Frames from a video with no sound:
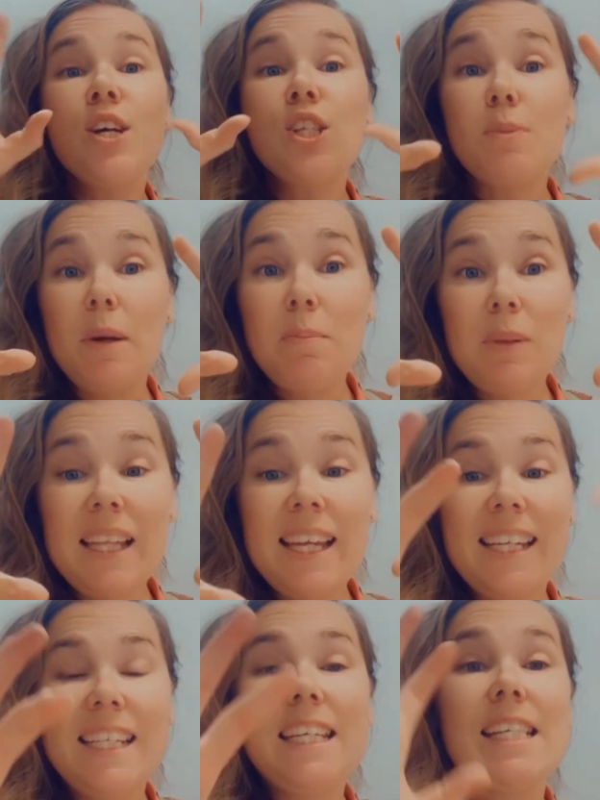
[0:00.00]
So my
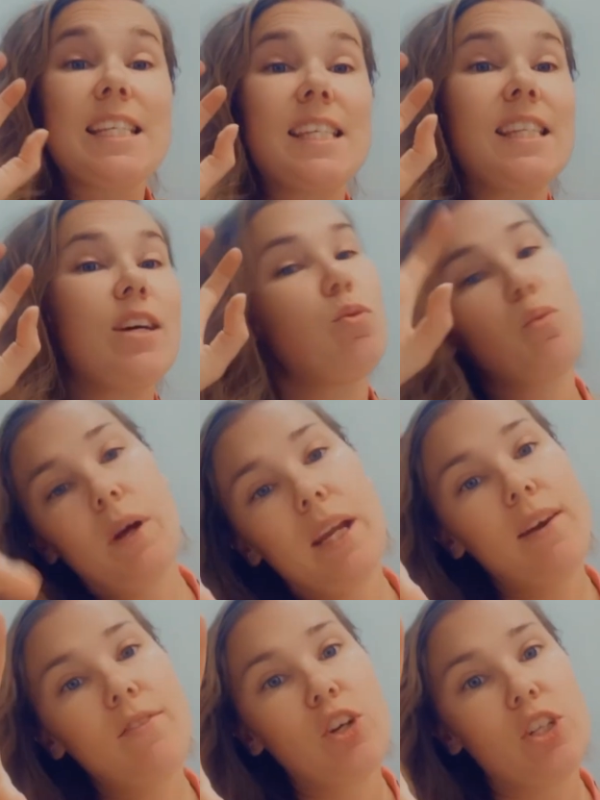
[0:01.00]
plan is that when I've